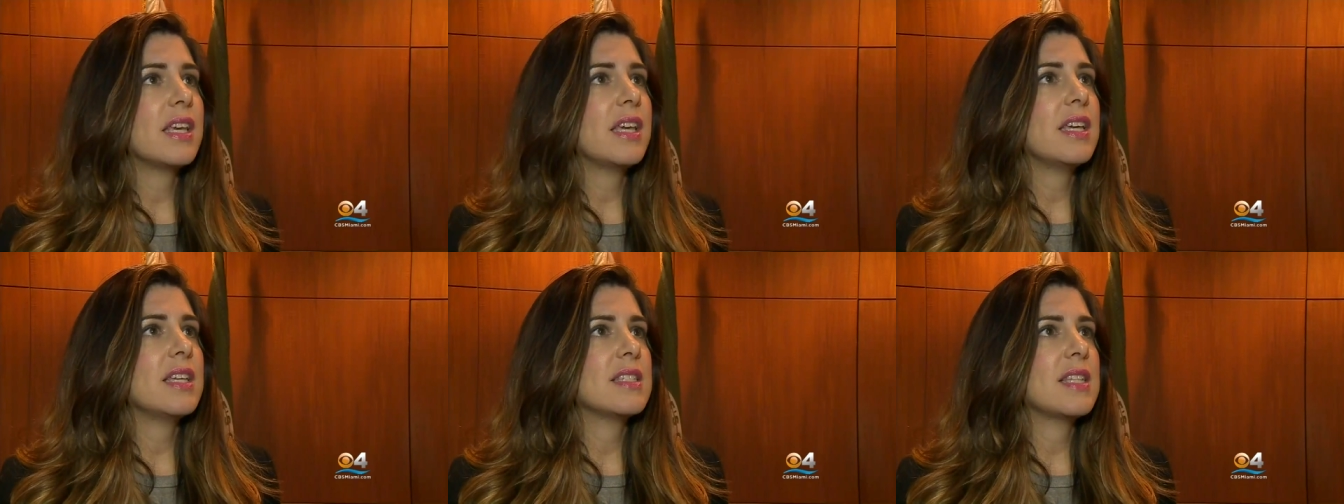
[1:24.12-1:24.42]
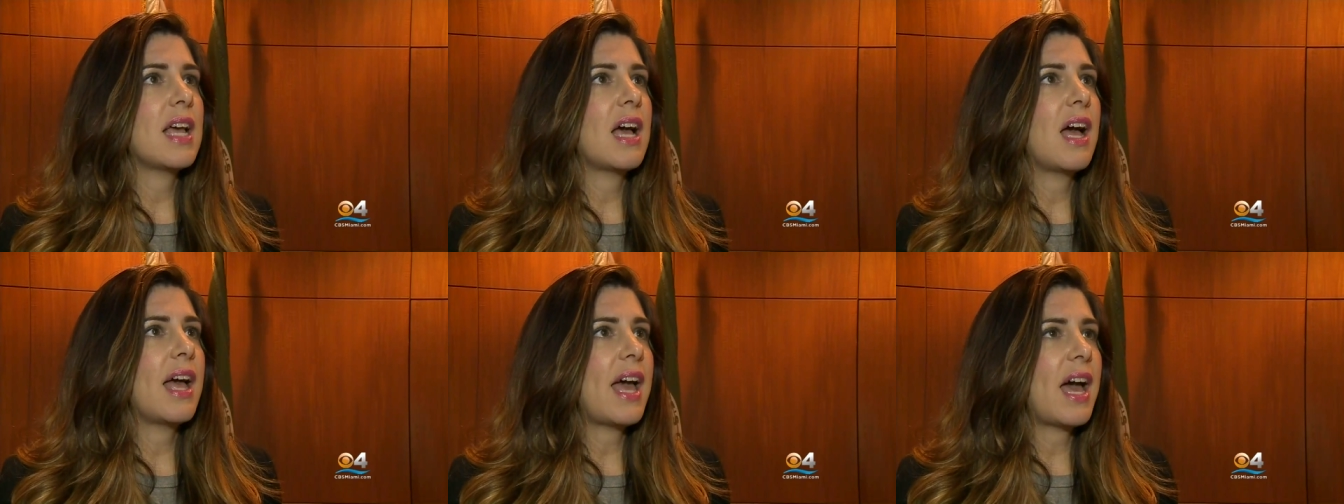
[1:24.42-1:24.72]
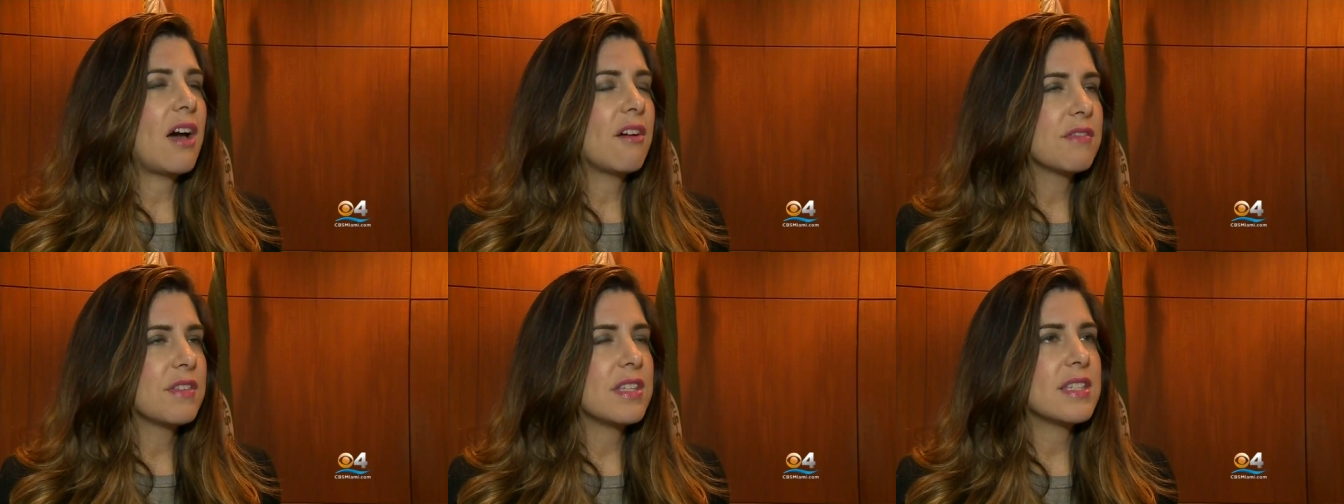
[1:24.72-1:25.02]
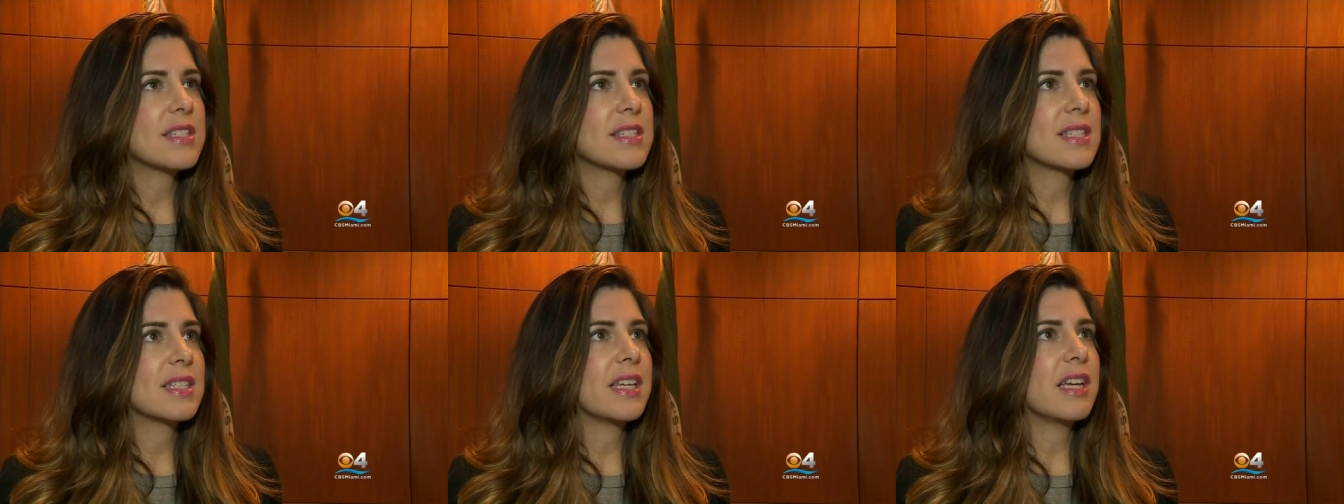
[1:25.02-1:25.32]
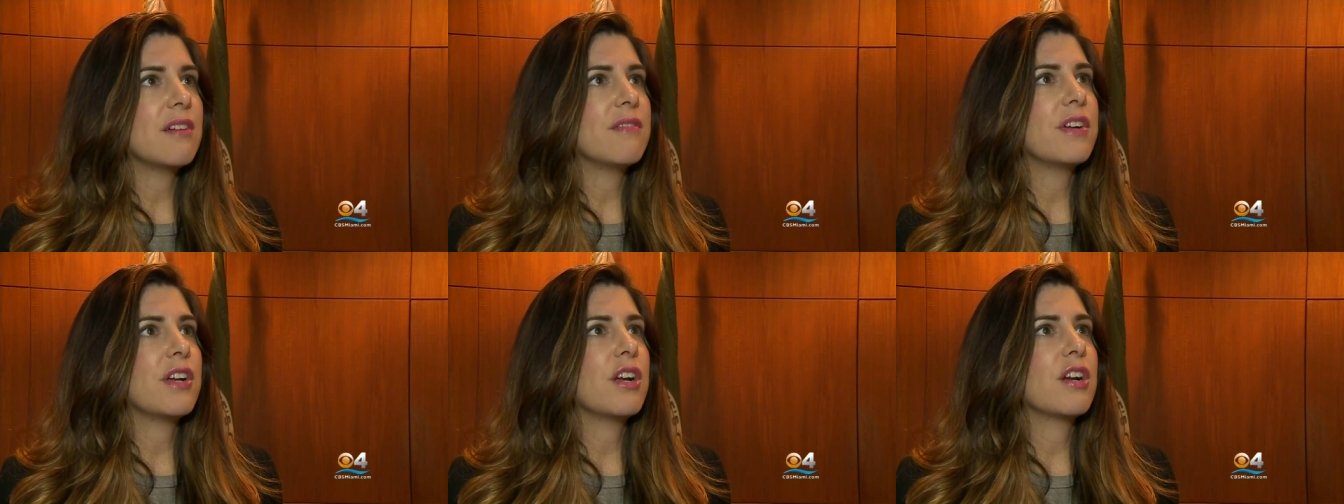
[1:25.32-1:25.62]
He's
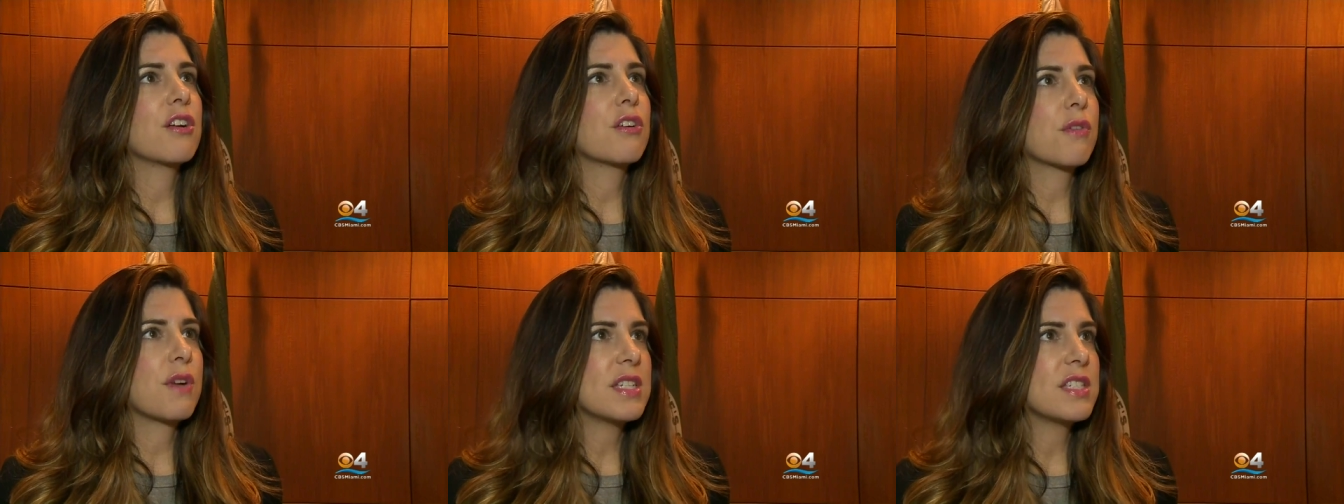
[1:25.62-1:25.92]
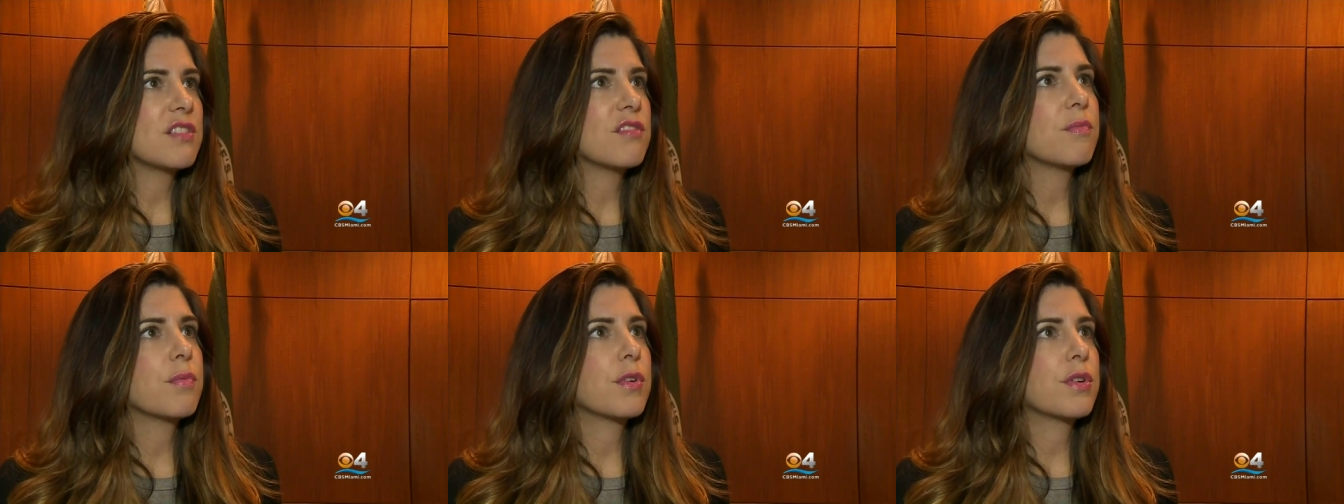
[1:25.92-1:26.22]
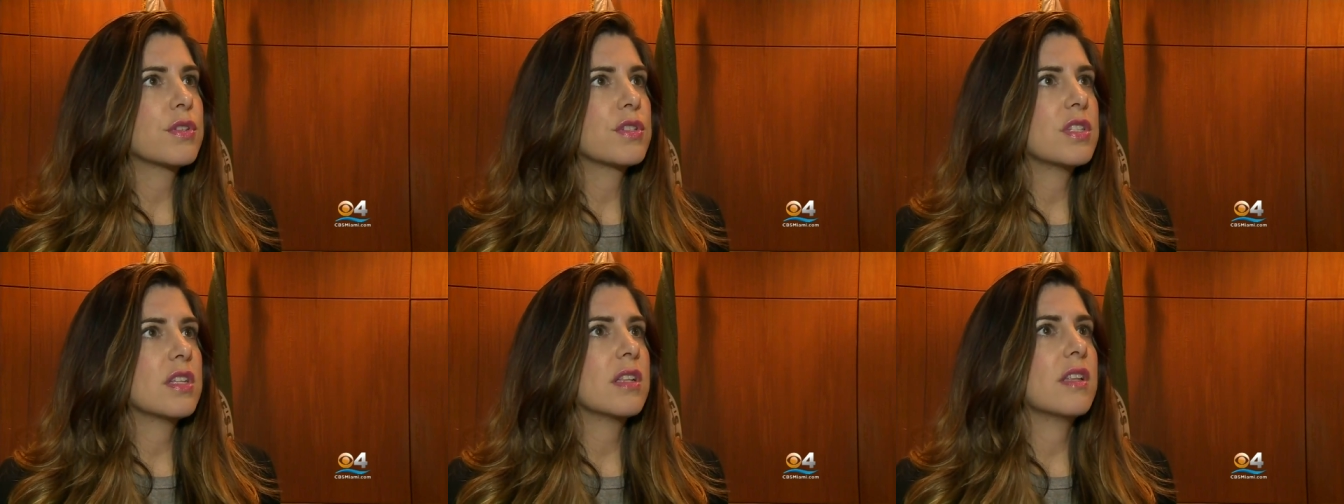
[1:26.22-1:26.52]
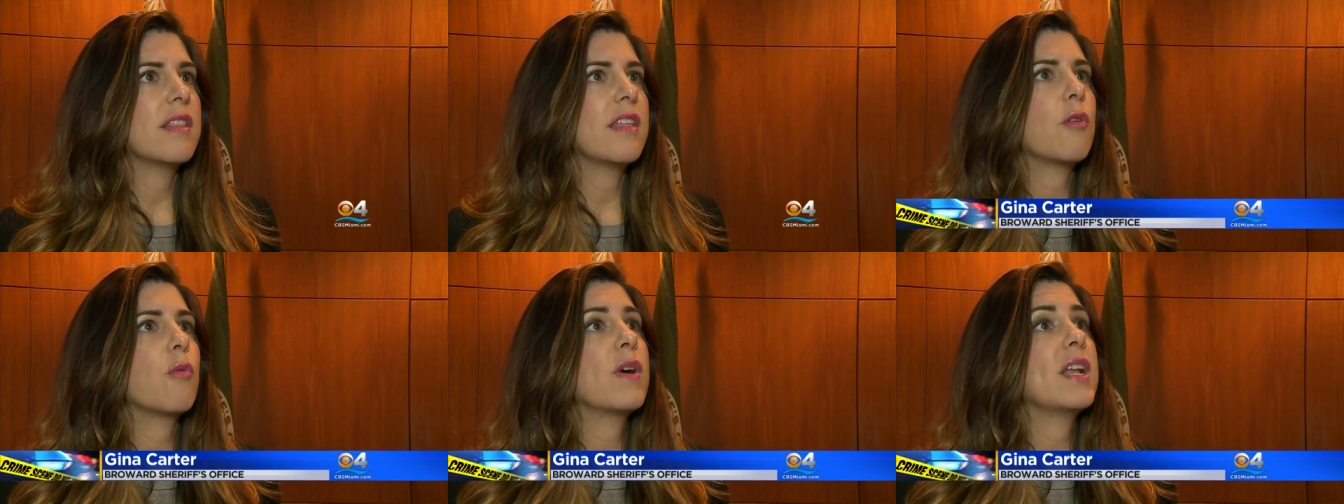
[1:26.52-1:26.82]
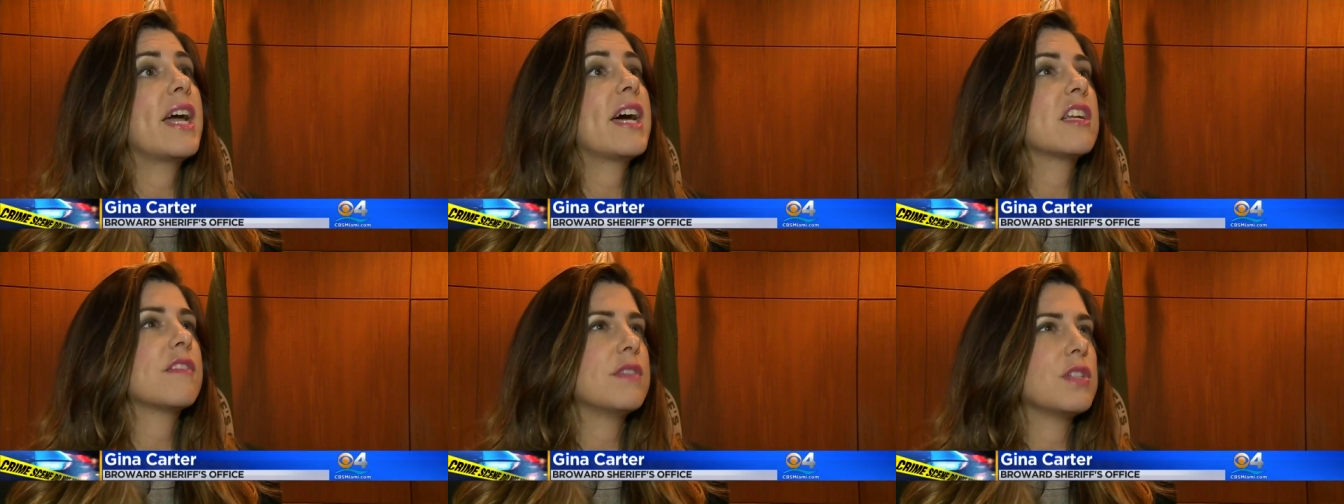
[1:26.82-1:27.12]
obviously a very aggressive person that
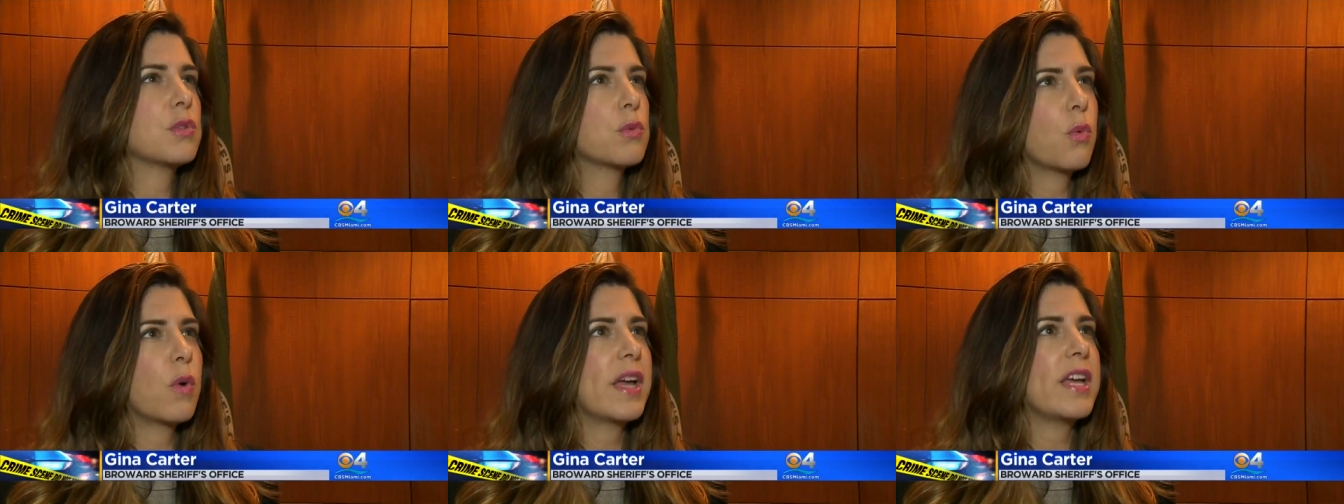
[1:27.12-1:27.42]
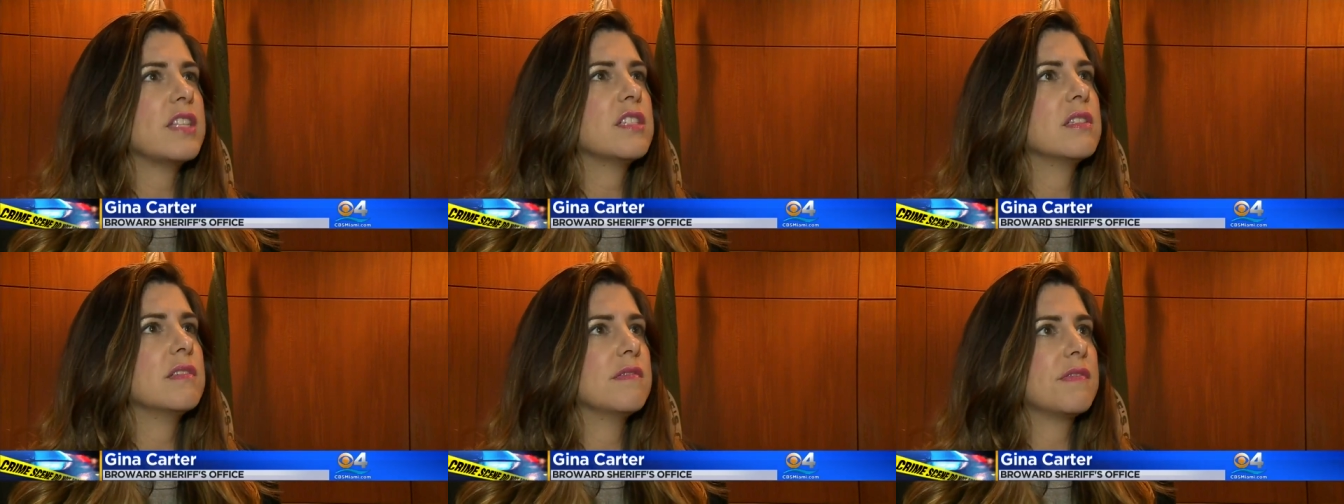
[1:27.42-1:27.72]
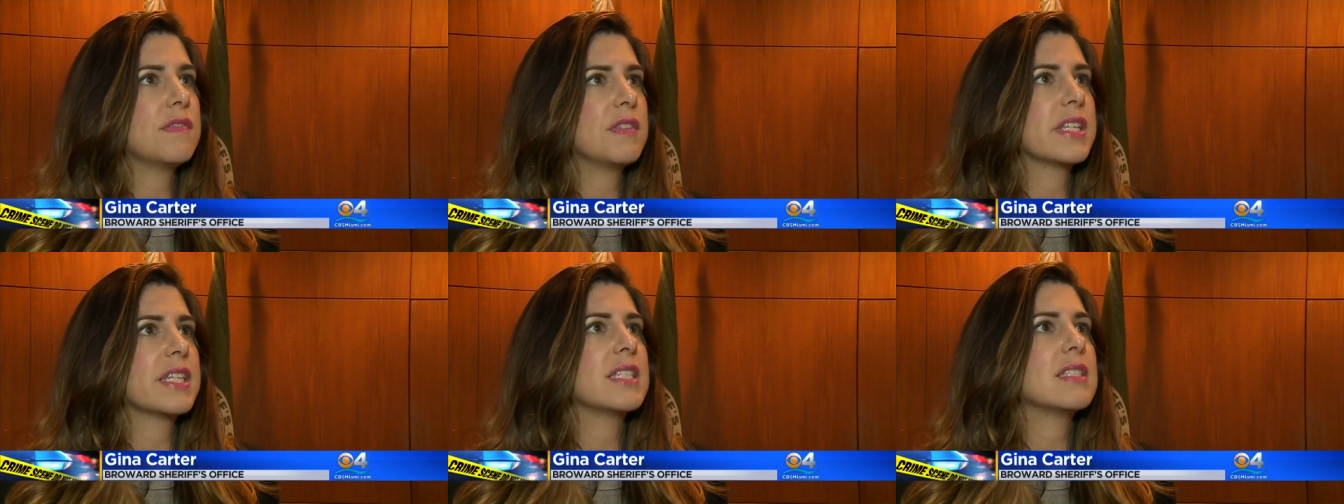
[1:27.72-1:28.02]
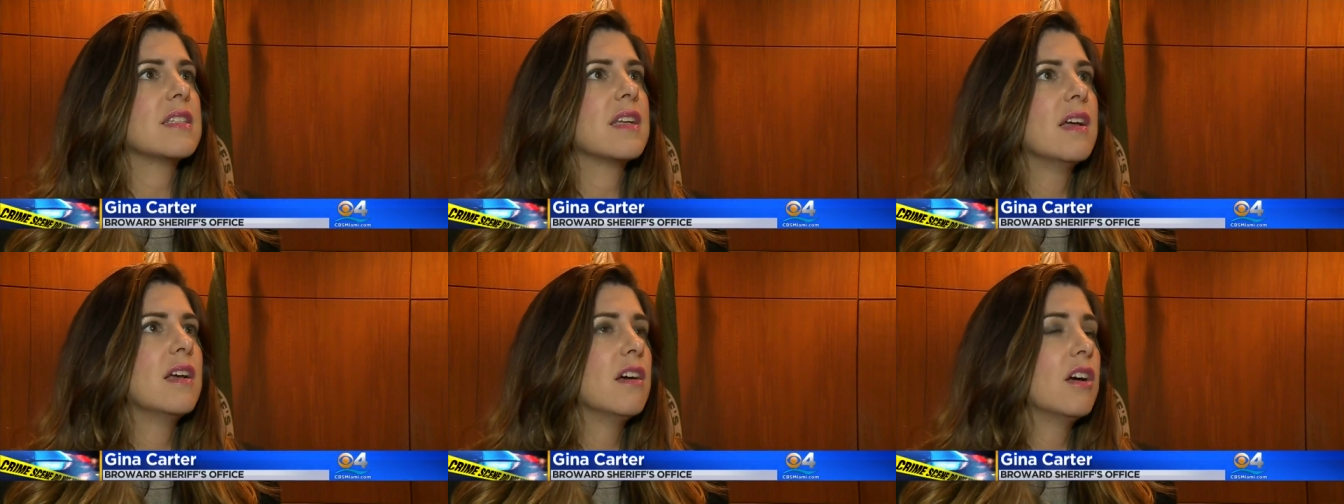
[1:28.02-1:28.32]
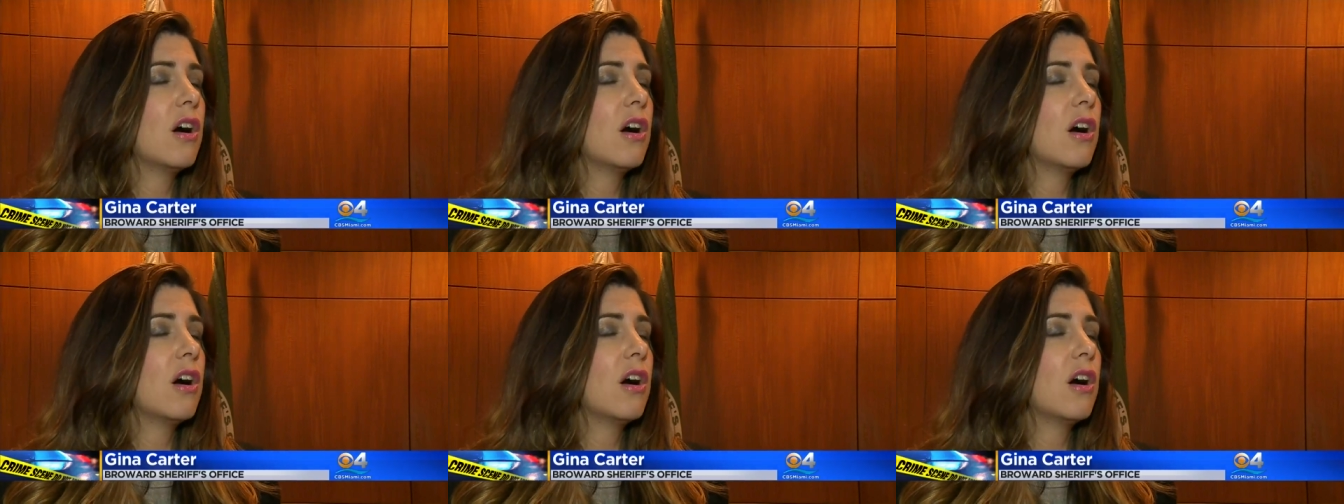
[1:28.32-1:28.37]
went out of his way to inflict